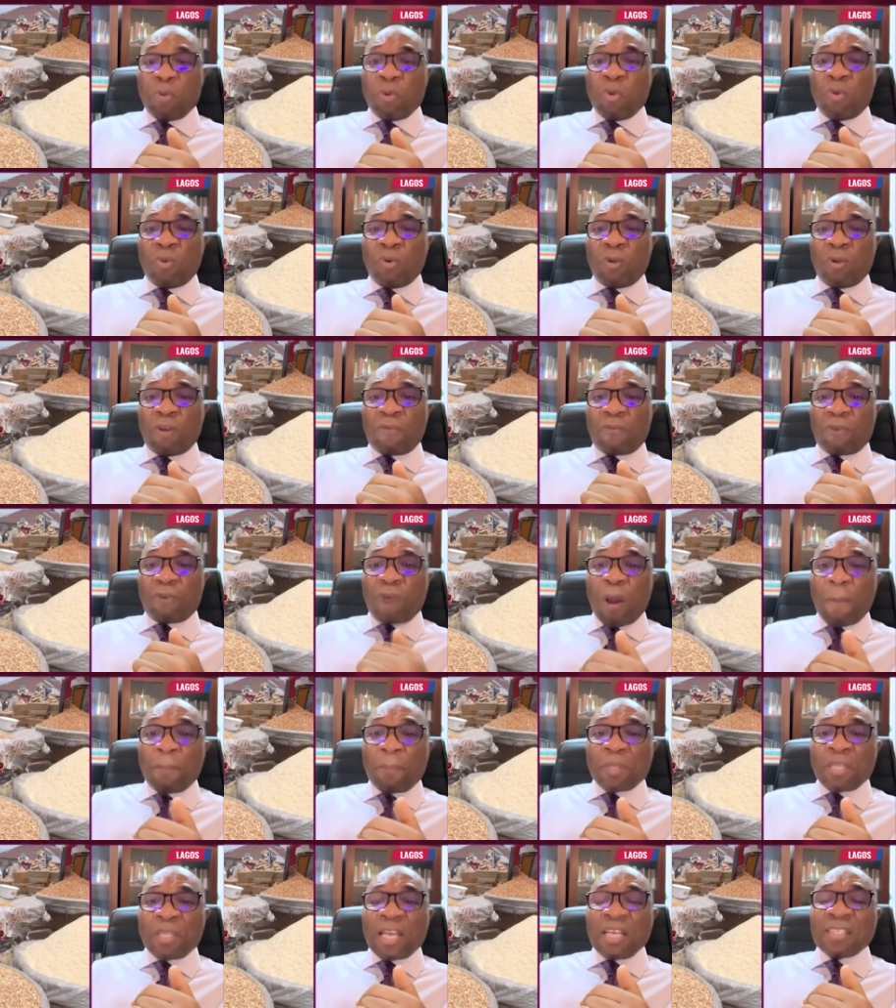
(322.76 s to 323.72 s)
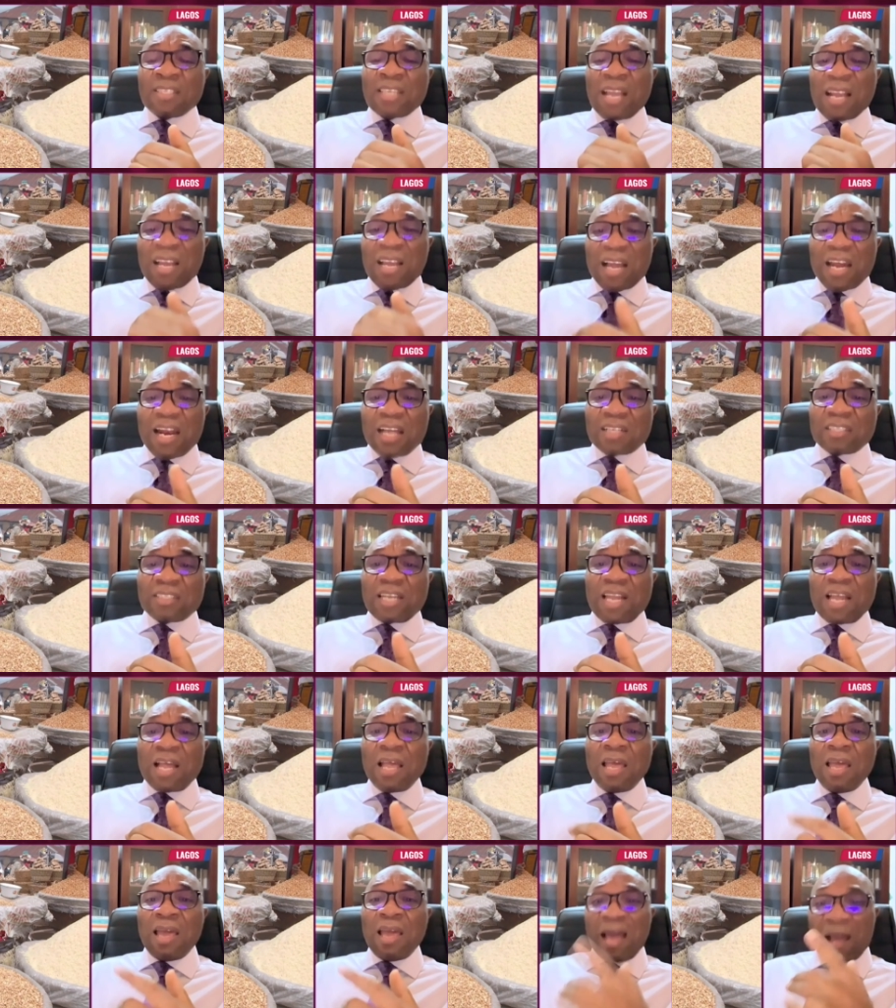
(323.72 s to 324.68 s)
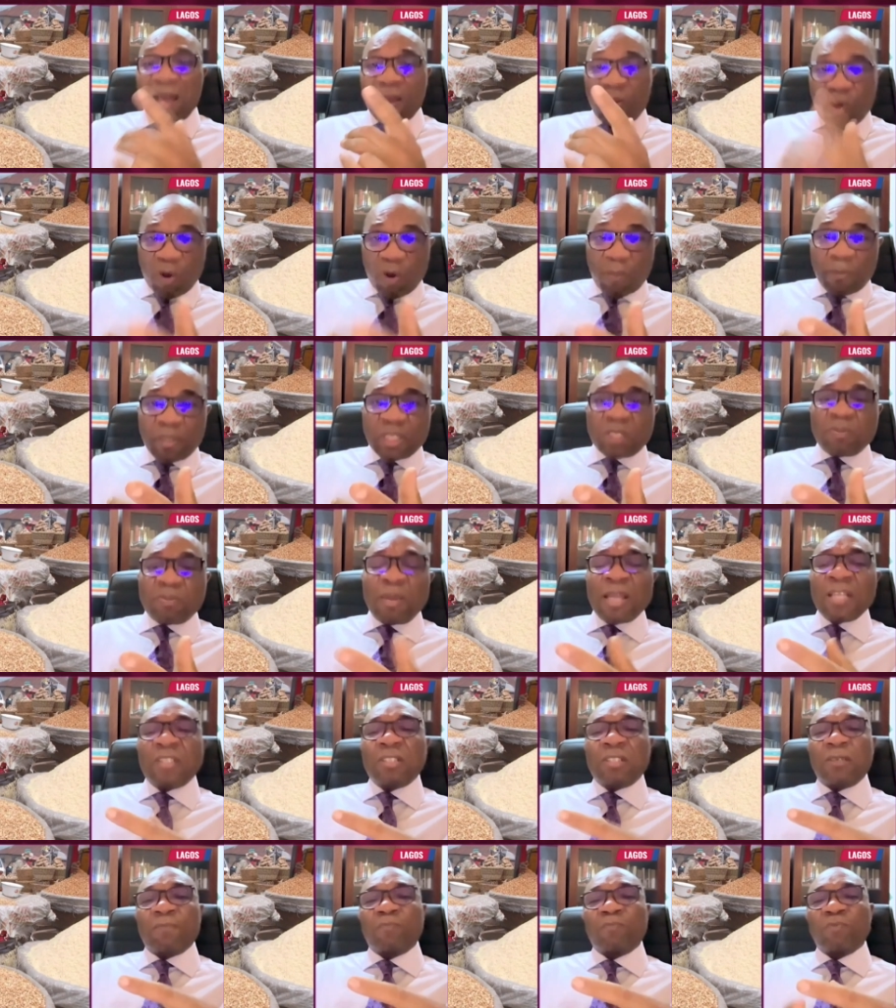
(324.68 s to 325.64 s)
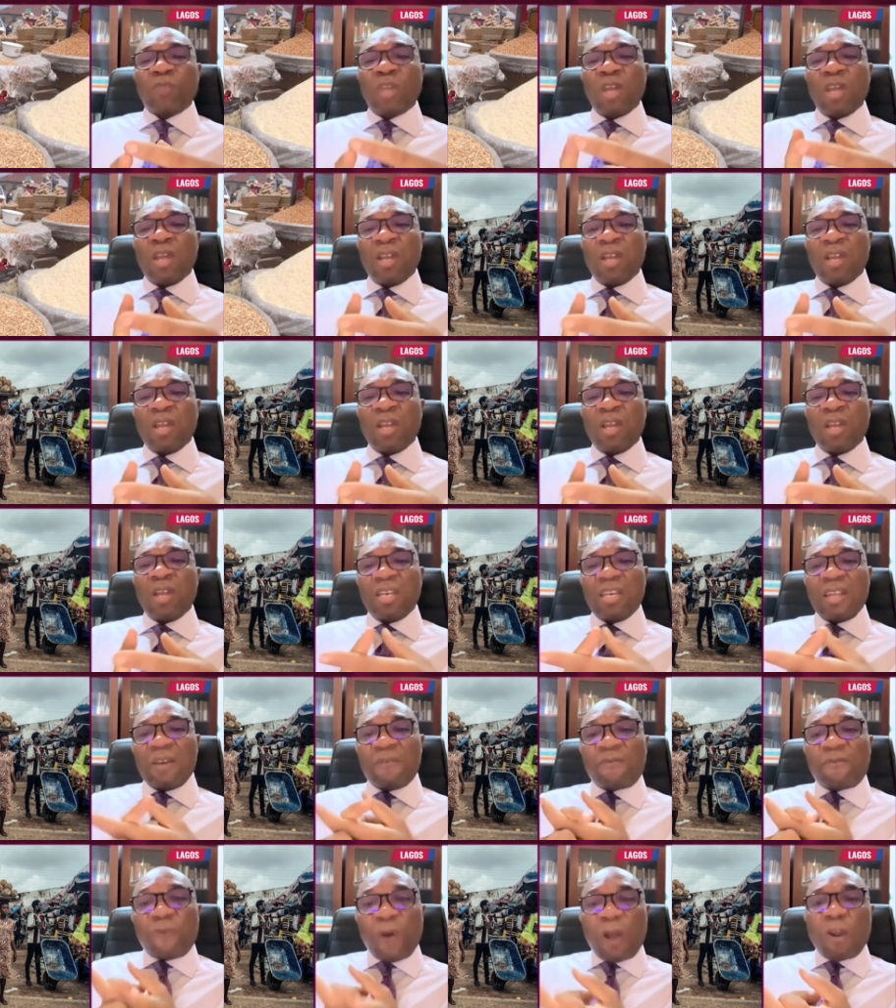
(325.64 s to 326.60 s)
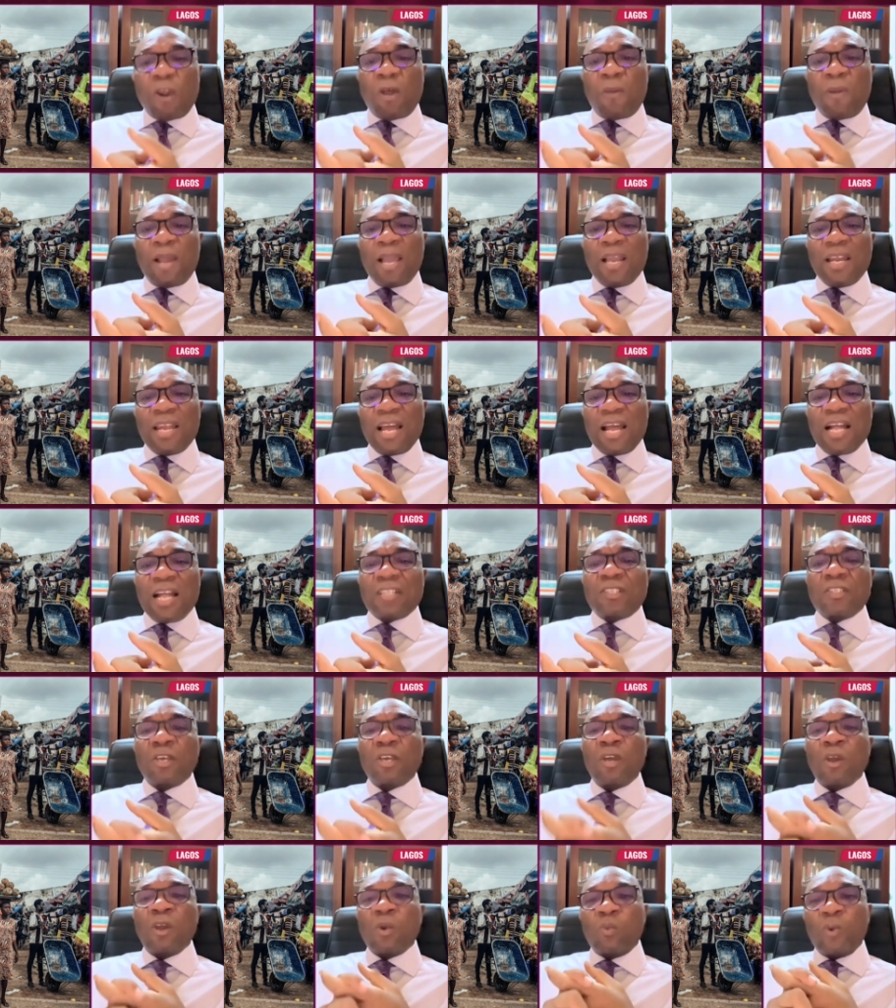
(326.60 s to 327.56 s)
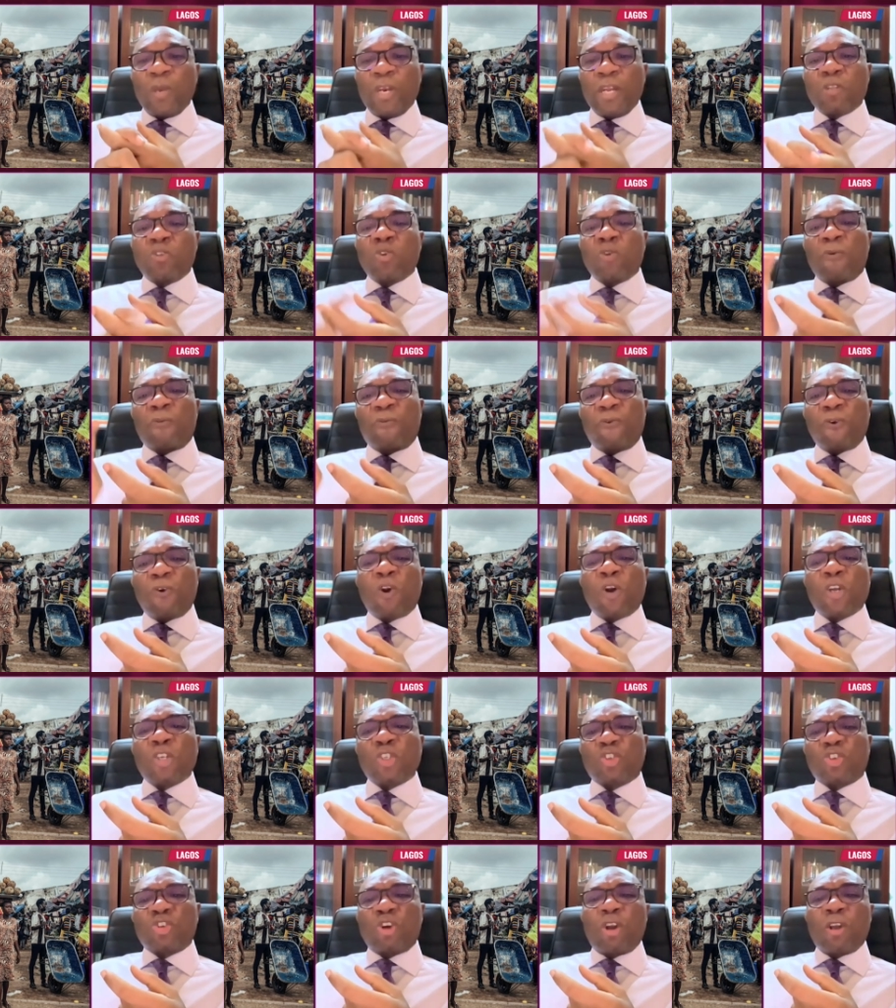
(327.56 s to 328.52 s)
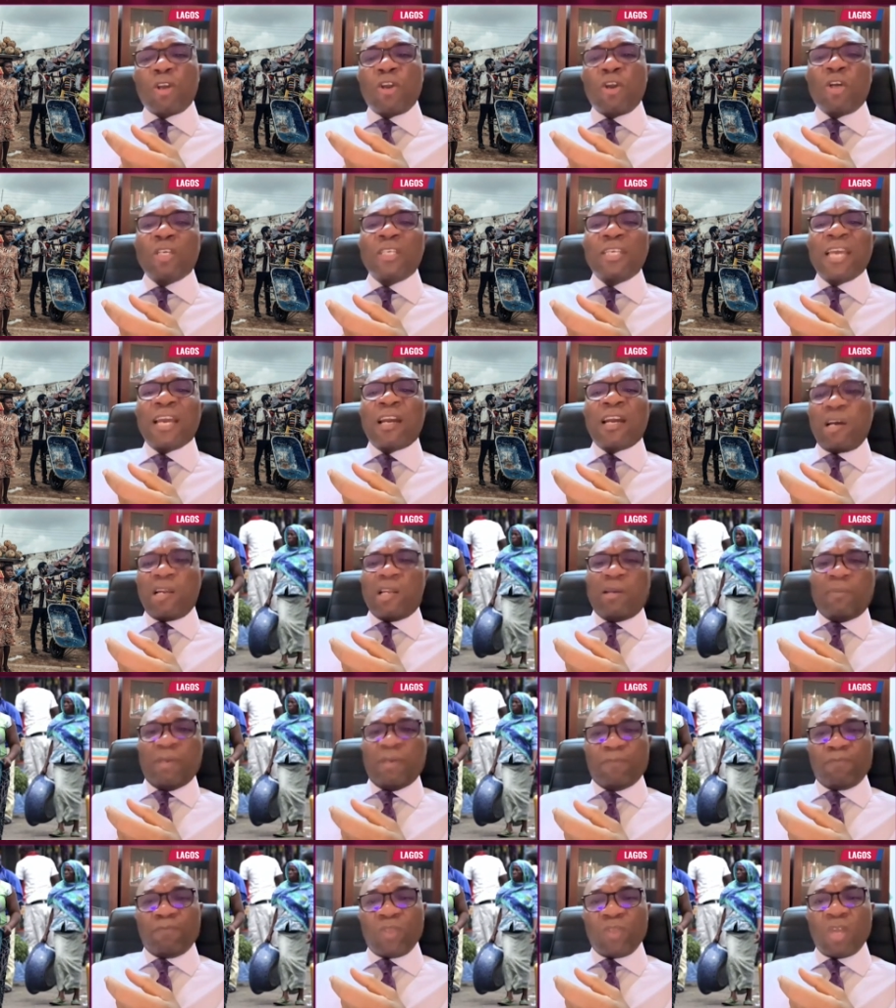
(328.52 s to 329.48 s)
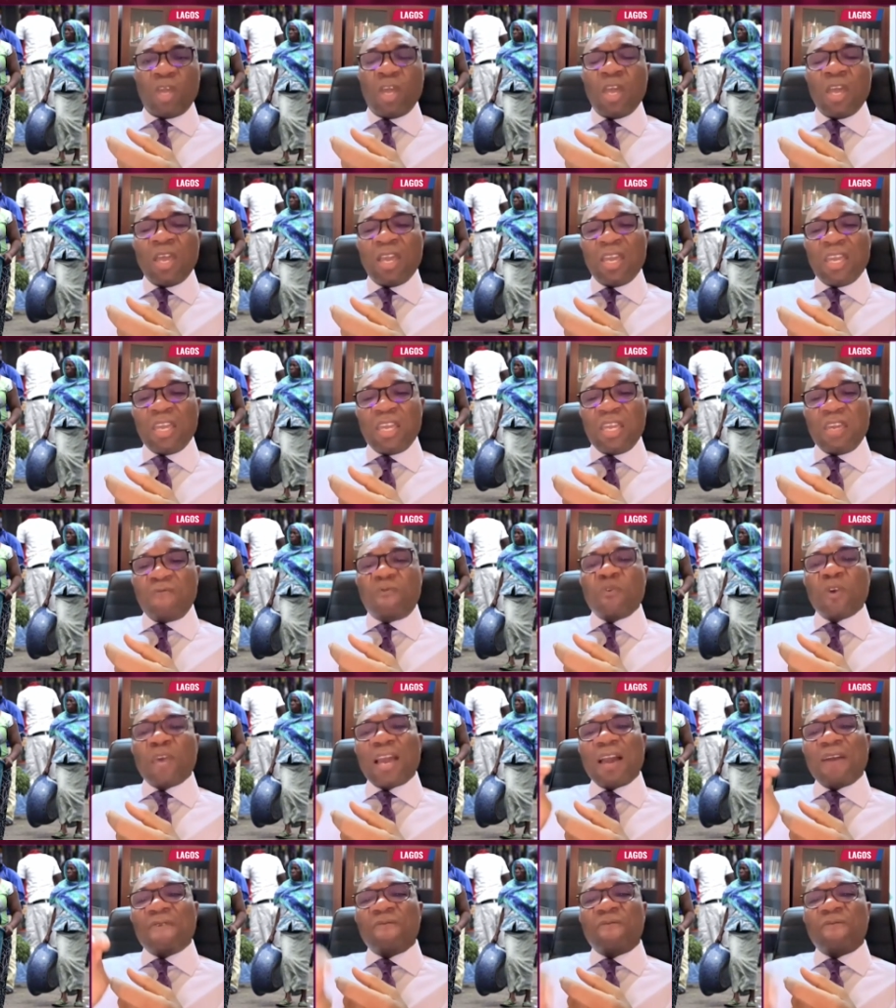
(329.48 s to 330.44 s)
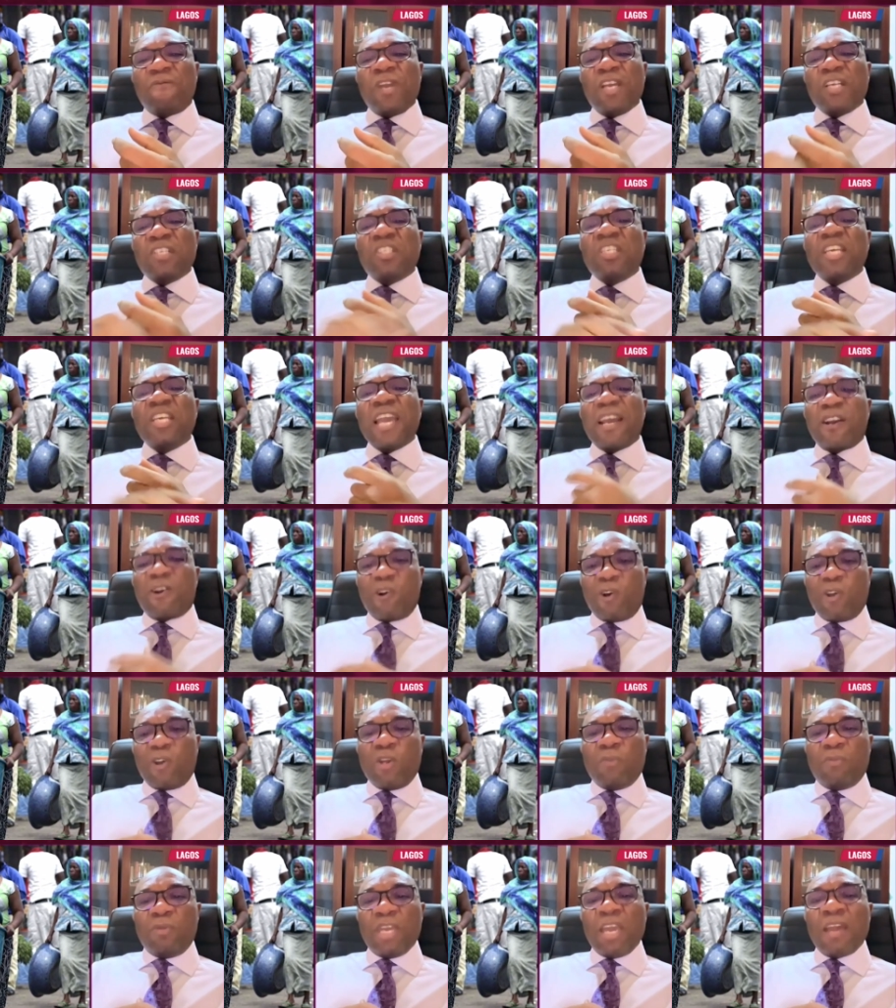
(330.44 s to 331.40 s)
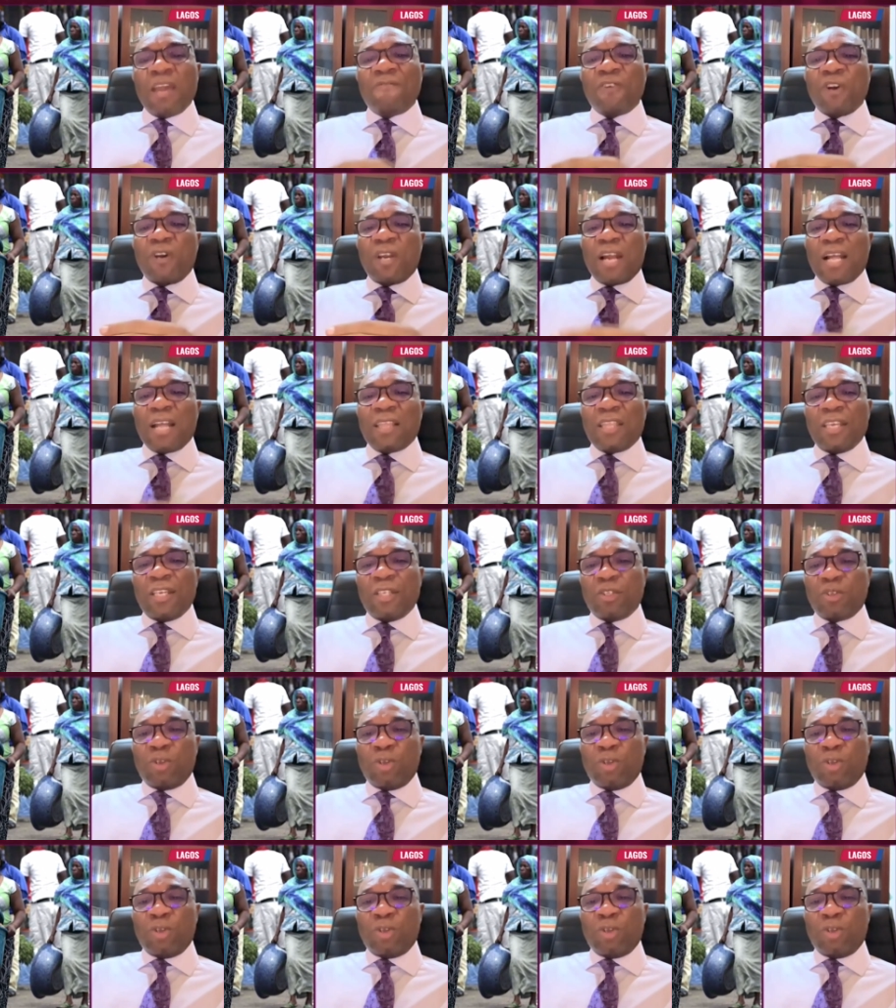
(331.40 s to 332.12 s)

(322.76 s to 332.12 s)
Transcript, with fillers: up of people of competence and character and commitment. Then followed by that, we need to focus strongly on the economy. If you can fix the economy, every